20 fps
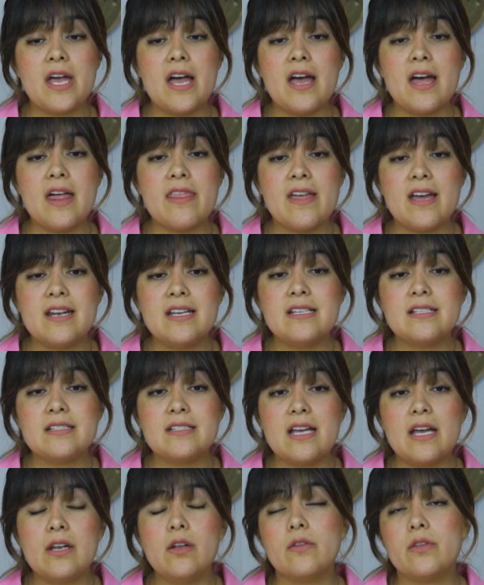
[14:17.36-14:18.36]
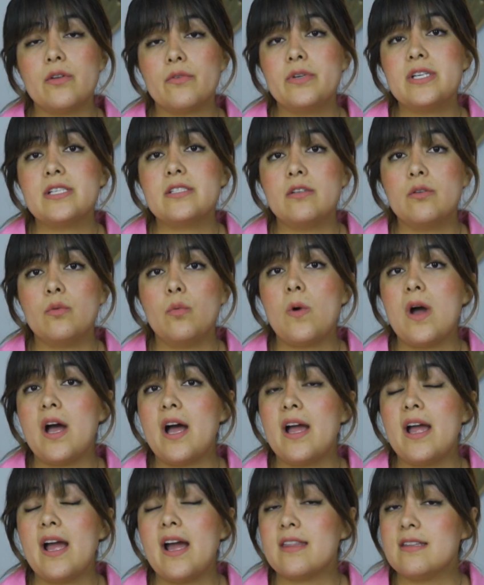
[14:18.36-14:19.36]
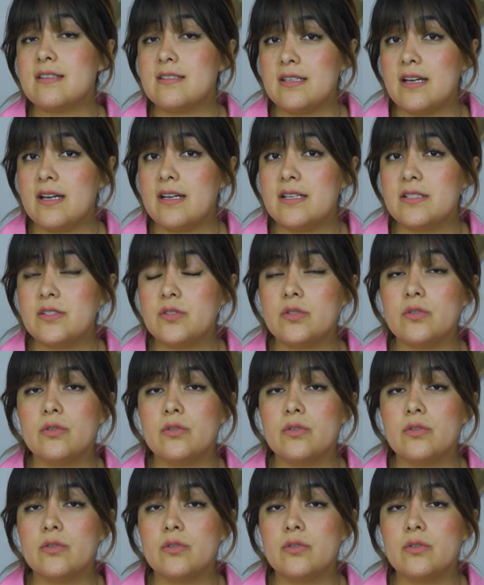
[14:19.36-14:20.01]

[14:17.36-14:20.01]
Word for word: that, that is another reason why I decided